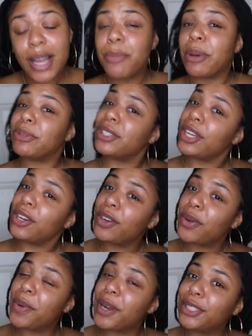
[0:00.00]
I'm just letting you
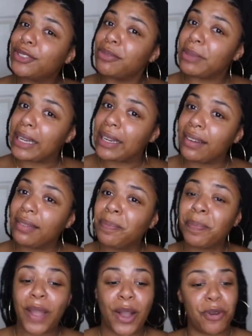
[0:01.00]
know it works for me.
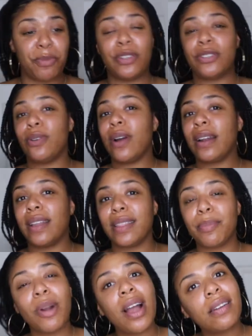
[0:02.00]
I hope that you go out and get the
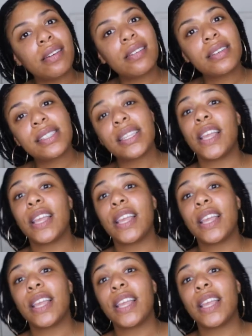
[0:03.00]
products.